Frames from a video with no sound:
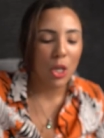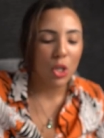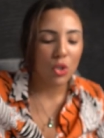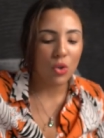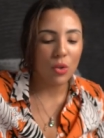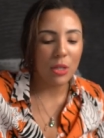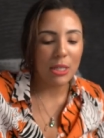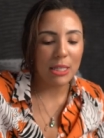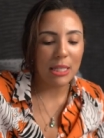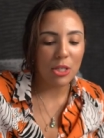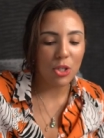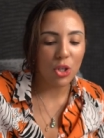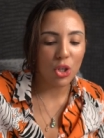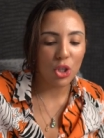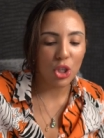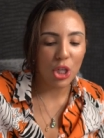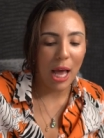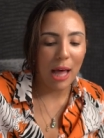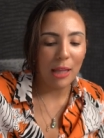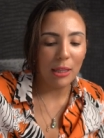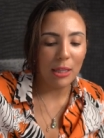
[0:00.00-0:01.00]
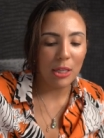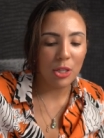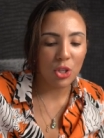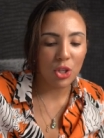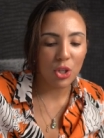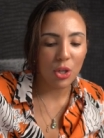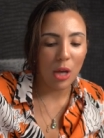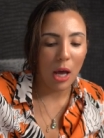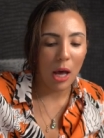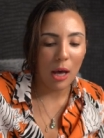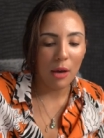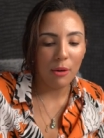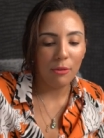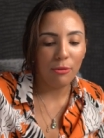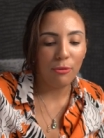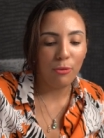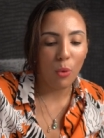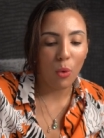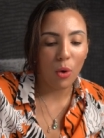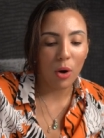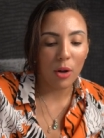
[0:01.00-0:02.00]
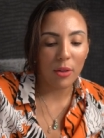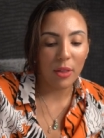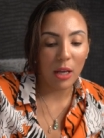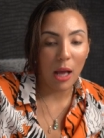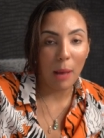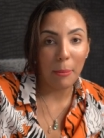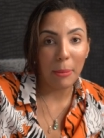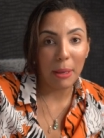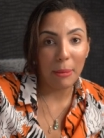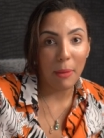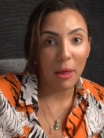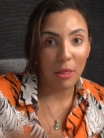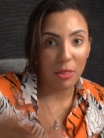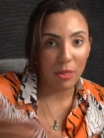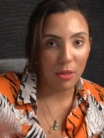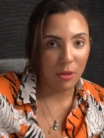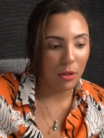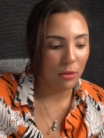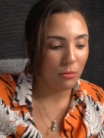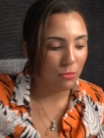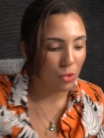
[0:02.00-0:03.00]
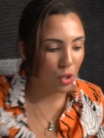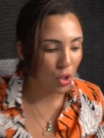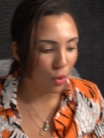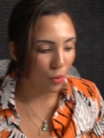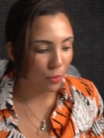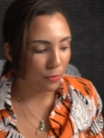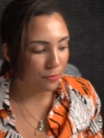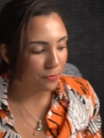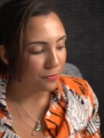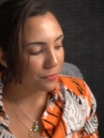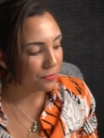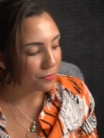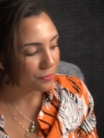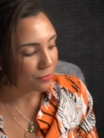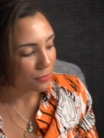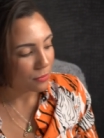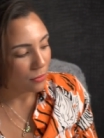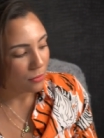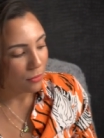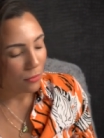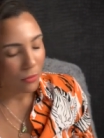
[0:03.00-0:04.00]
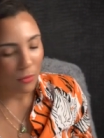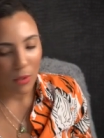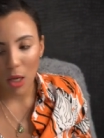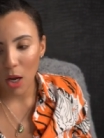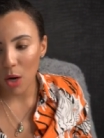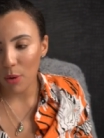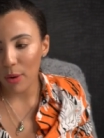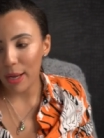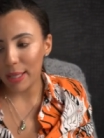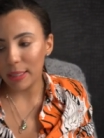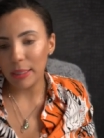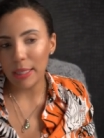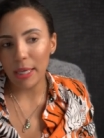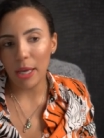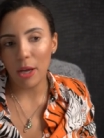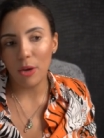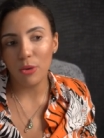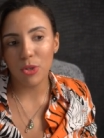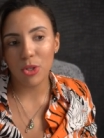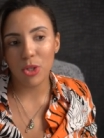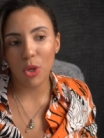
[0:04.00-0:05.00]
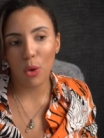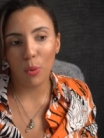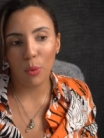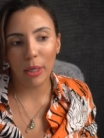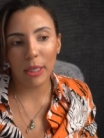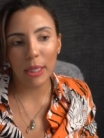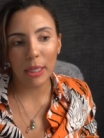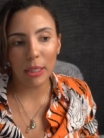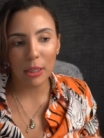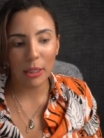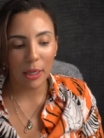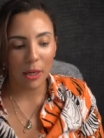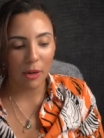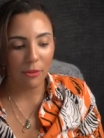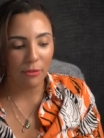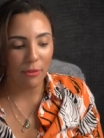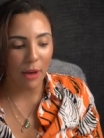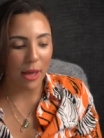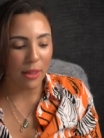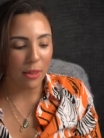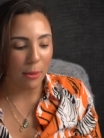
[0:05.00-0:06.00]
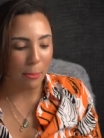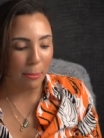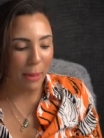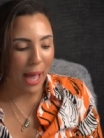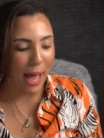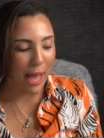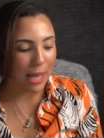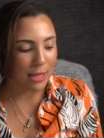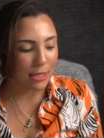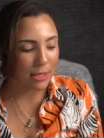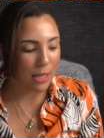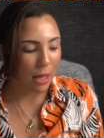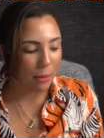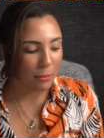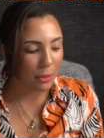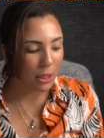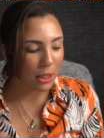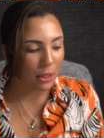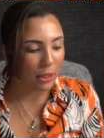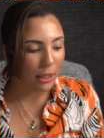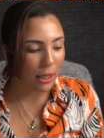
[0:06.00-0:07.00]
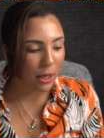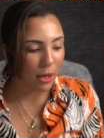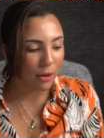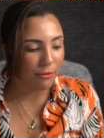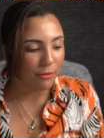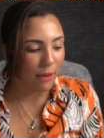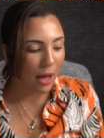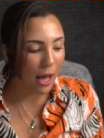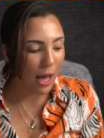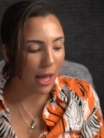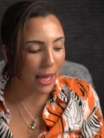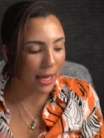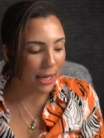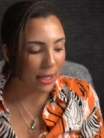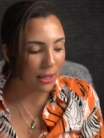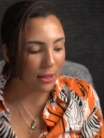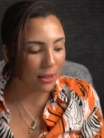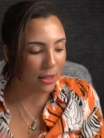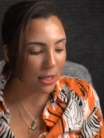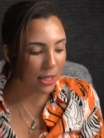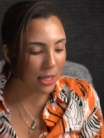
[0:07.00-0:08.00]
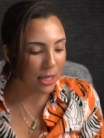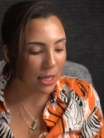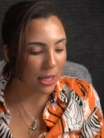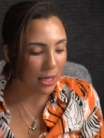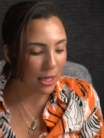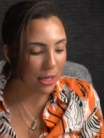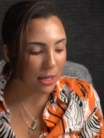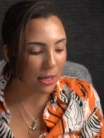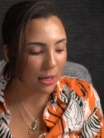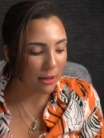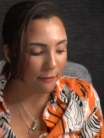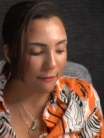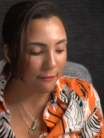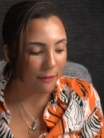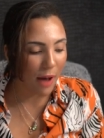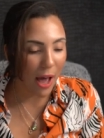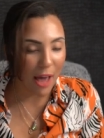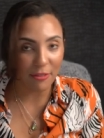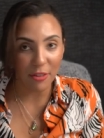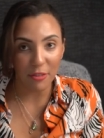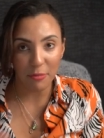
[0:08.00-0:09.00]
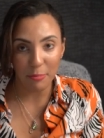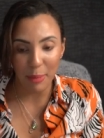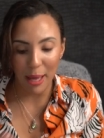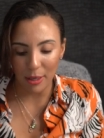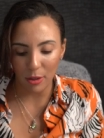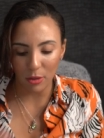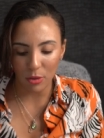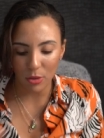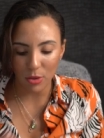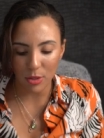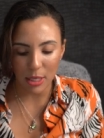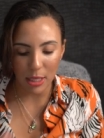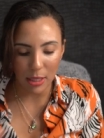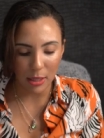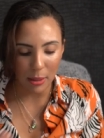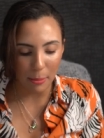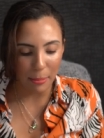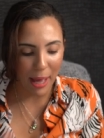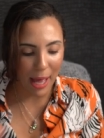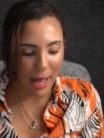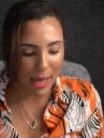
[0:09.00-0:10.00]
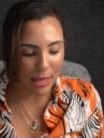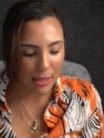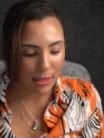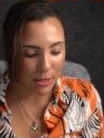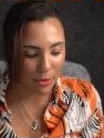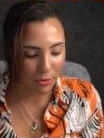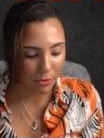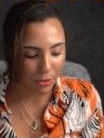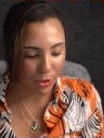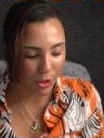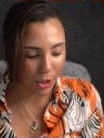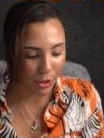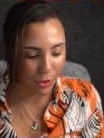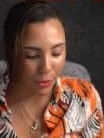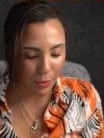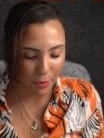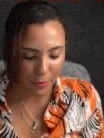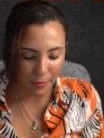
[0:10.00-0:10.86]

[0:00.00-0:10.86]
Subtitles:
So this is your challenge for the coming month, June. All right, Leo, so we're gonna clarify the past. I'm gonna clarify the Five of Pentacles in the past for you.